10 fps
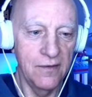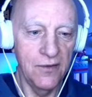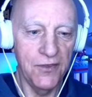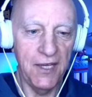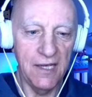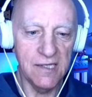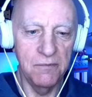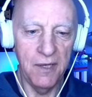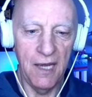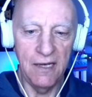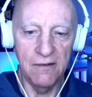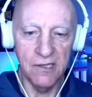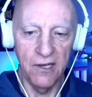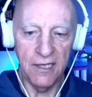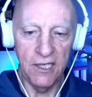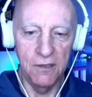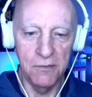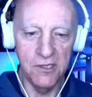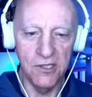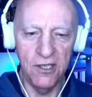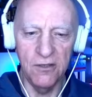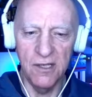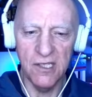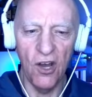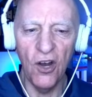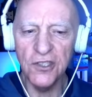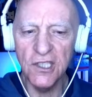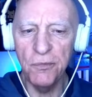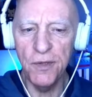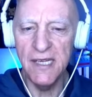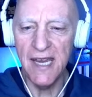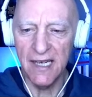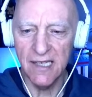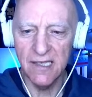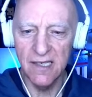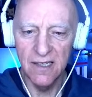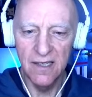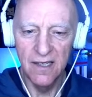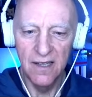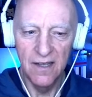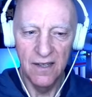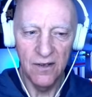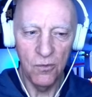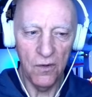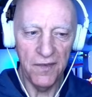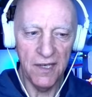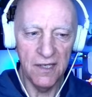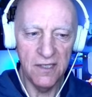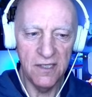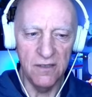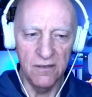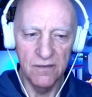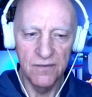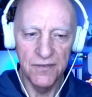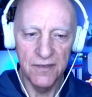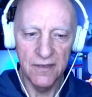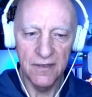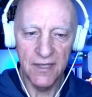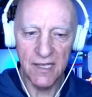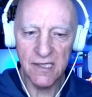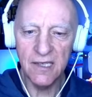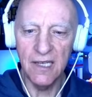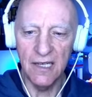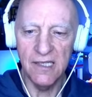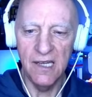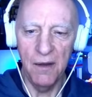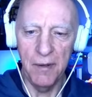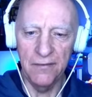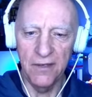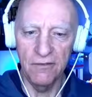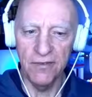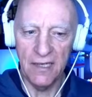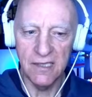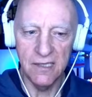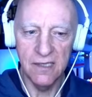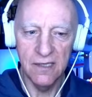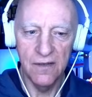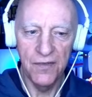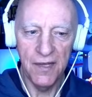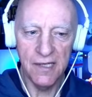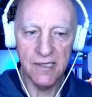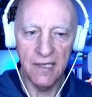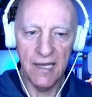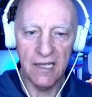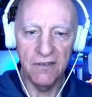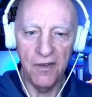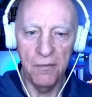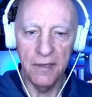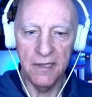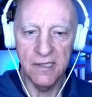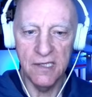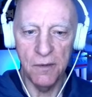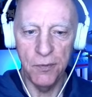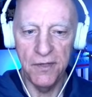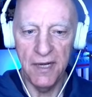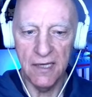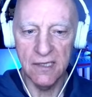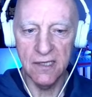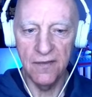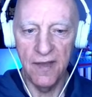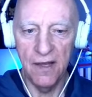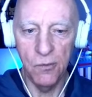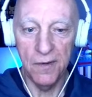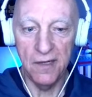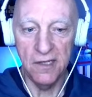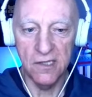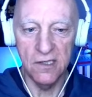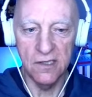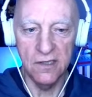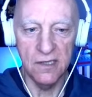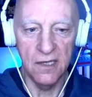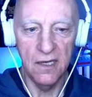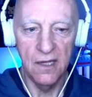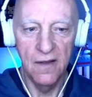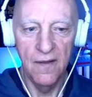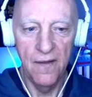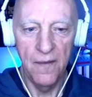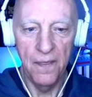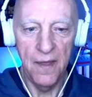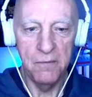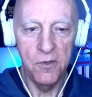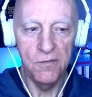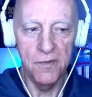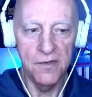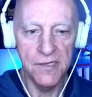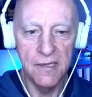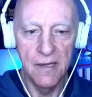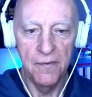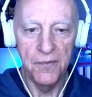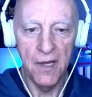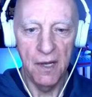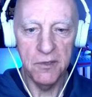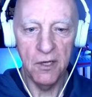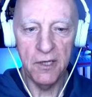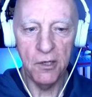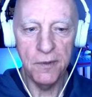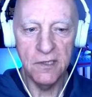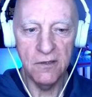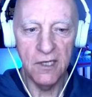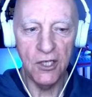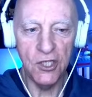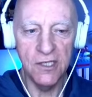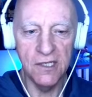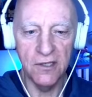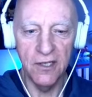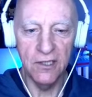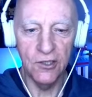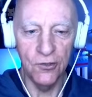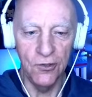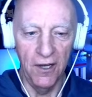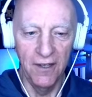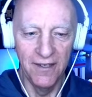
thinks and behaves like humans do. It's harder to predict what they're going to do. That's the thing, isn't it, about the infected? It's the lack of ability to predict their, with any certainty their movements. I'm going up into Kitchen Design Corner,